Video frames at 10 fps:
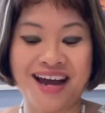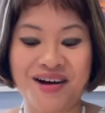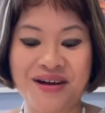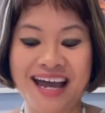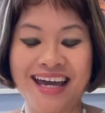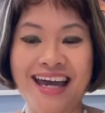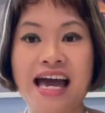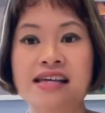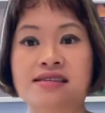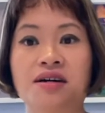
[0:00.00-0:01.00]
Okay,
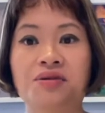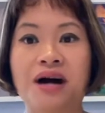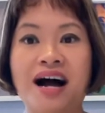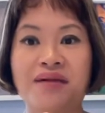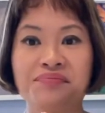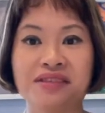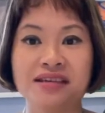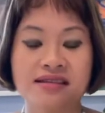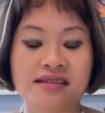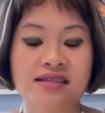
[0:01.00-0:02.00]
so
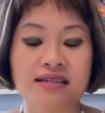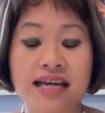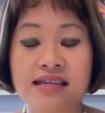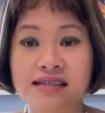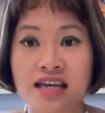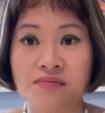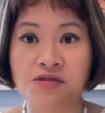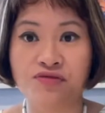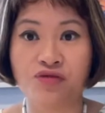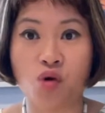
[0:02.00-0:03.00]
this is today's
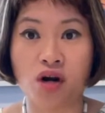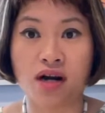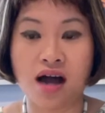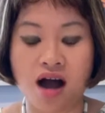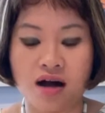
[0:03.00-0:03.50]
tips for